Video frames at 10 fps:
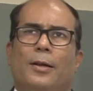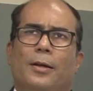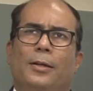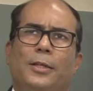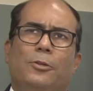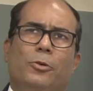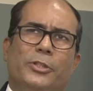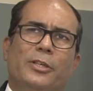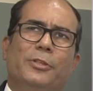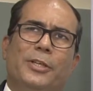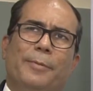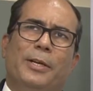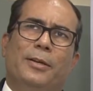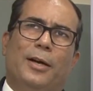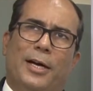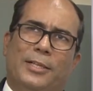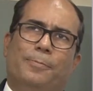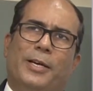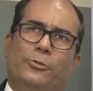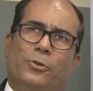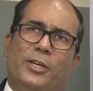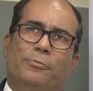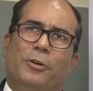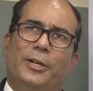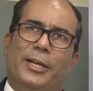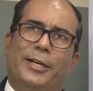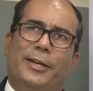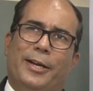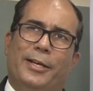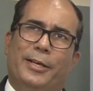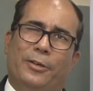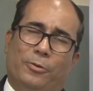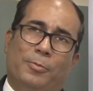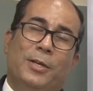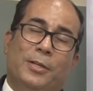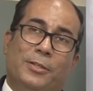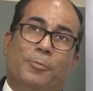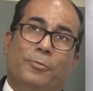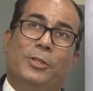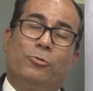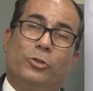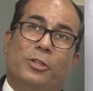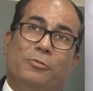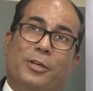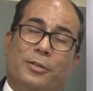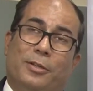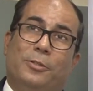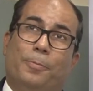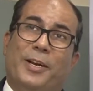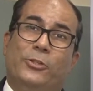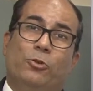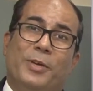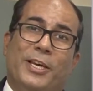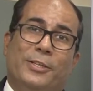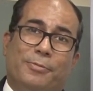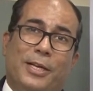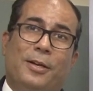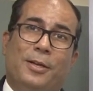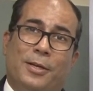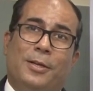The questions which have been asked by students were really, really, you know, some of these questions were a surprise to me as well.